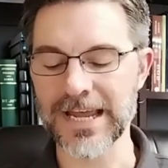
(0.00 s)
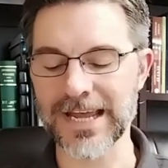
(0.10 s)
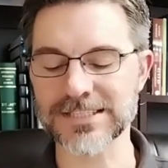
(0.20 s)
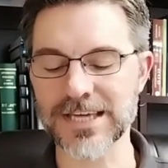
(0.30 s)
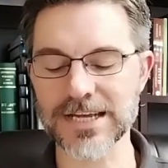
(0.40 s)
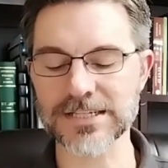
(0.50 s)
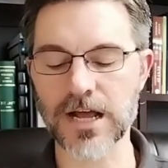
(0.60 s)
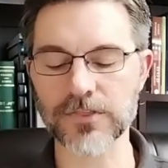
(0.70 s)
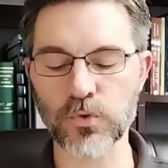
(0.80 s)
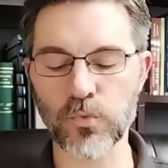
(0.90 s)
And take
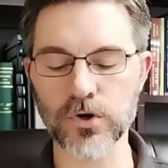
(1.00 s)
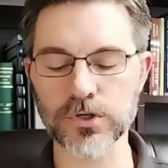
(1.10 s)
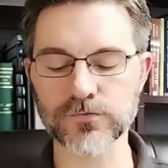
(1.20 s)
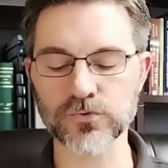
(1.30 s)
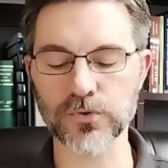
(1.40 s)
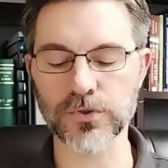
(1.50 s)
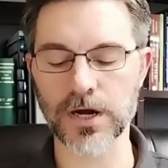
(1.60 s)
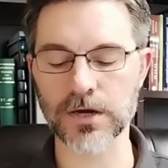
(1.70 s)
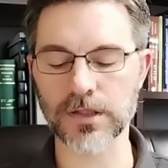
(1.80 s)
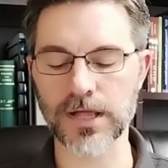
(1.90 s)
not the word of truth
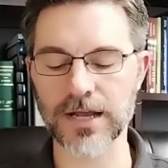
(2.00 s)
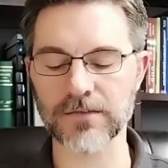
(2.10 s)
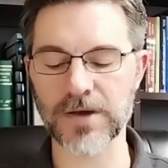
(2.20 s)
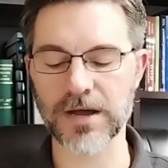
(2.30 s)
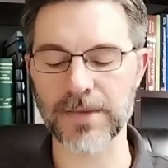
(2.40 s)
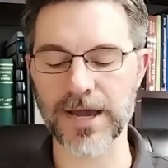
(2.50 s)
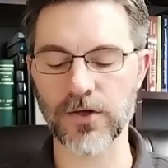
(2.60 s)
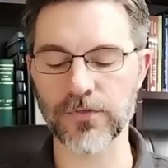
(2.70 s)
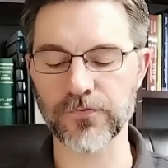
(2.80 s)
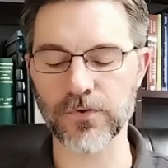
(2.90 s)
utterly out of my
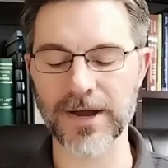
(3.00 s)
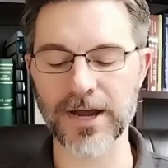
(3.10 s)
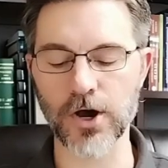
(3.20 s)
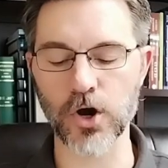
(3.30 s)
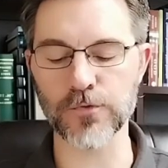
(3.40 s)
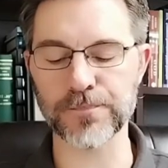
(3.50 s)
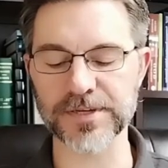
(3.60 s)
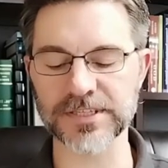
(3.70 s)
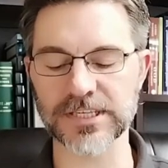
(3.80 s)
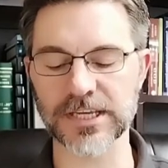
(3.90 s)
mouth, for my hope
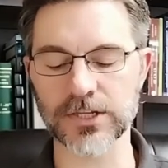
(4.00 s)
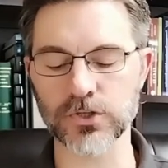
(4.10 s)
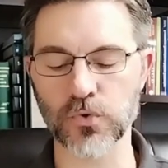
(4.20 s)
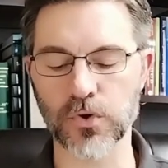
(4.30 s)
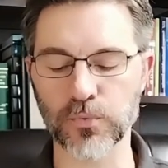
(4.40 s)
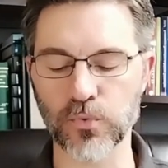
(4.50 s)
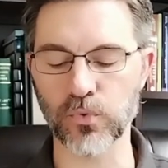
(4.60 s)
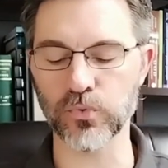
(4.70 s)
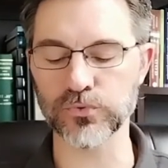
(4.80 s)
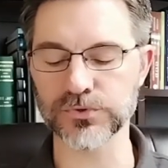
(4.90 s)
is in your
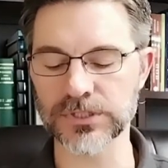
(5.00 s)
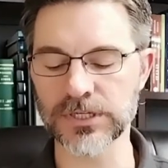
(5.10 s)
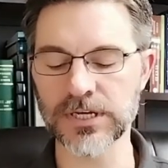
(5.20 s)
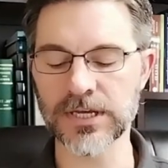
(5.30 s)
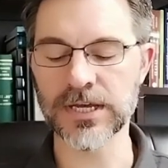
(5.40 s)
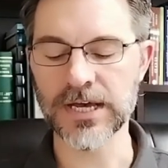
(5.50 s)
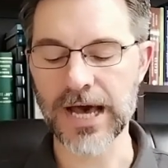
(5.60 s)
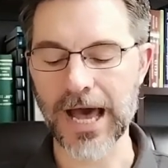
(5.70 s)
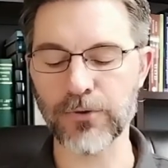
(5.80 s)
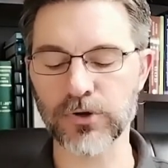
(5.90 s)
rules.
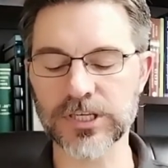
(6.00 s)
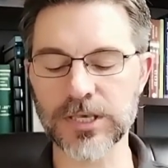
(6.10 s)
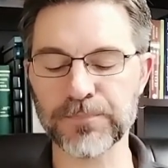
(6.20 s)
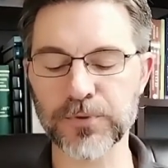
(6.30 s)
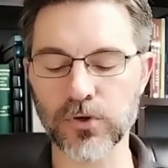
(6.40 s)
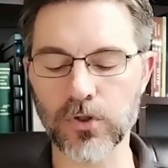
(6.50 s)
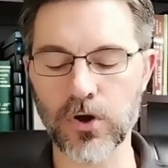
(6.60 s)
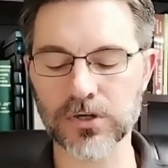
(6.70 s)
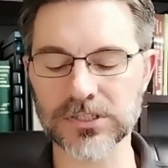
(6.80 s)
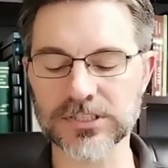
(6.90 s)
I will keep your
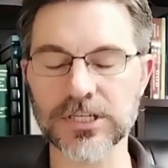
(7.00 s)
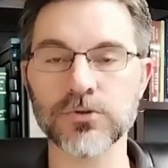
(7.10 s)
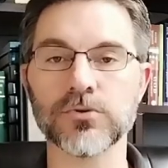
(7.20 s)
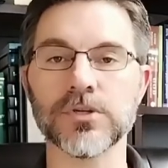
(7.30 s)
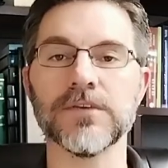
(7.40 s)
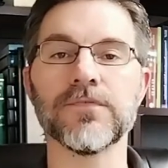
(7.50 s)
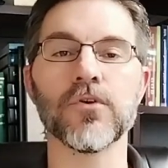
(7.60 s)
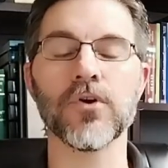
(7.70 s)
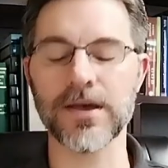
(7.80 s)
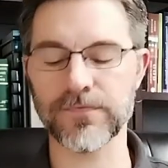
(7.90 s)
law continually,
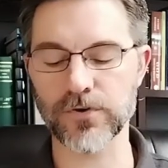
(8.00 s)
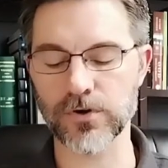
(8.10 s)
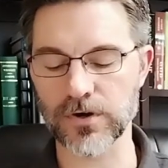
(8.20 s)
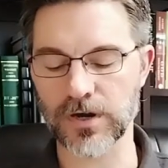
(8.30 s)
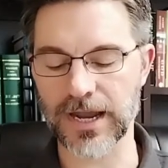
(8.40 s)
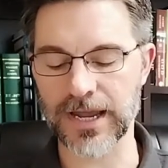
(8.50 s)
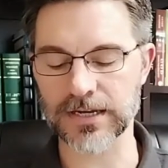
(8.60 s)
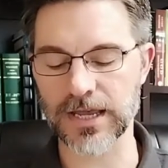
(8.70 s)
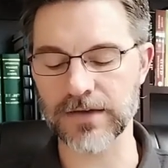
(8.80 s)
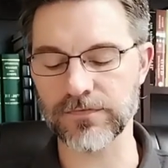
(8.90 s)
forever
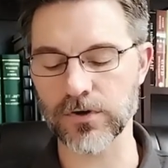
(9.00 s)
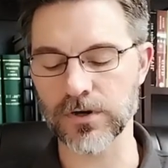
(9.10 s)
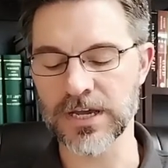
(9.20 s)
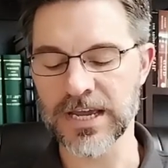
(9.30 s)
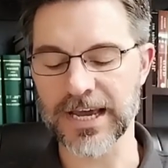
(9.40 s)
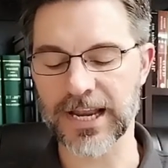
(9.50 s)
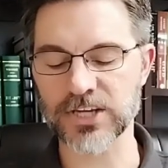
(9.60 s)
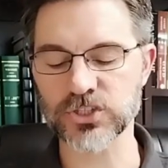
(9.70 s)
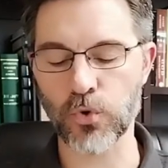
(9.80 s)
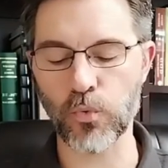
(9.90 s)
and ever, and I
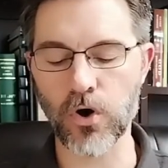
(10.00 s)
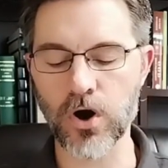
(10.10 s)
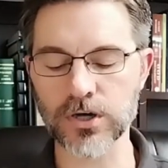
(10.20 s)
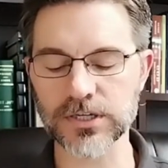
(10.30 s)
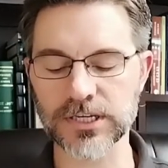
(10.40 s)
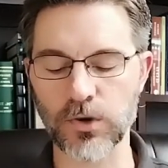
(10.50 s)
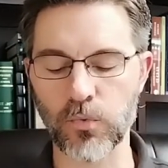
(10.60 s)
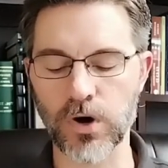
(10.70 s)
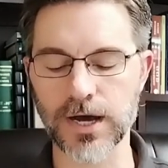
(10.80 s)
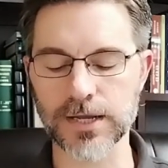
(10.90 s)
shall walk in a
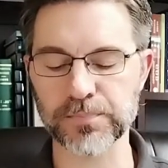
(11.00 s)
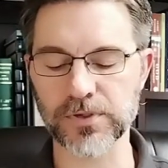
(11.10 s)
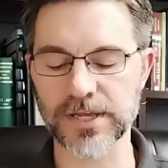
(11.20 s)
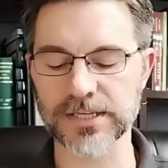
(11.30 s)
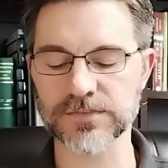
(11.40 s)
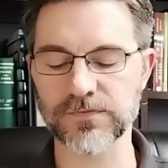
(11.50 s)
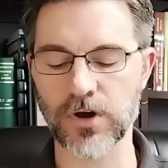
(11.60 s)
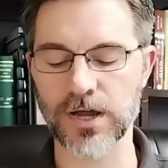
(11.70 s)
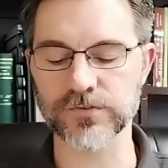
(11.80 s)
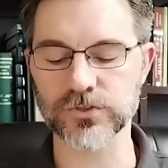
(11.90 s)
wide place, for
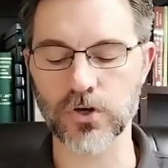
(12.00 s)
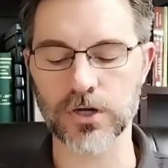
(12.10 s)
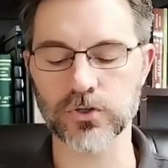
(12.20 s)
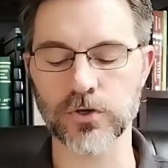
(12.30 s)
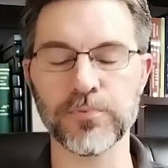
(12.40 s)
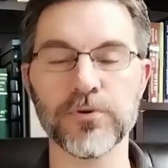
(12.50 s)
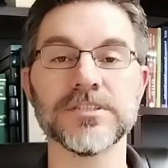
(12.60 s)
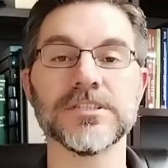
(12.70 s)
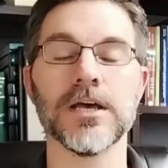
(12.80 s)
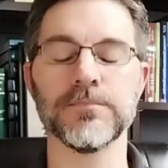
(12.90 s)
I have sought your
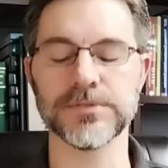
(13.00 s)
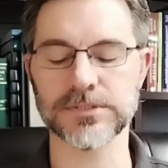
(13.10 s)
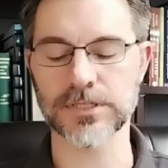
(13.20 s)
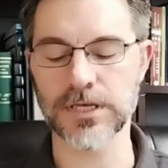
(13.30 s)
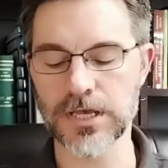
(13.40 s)
precepts.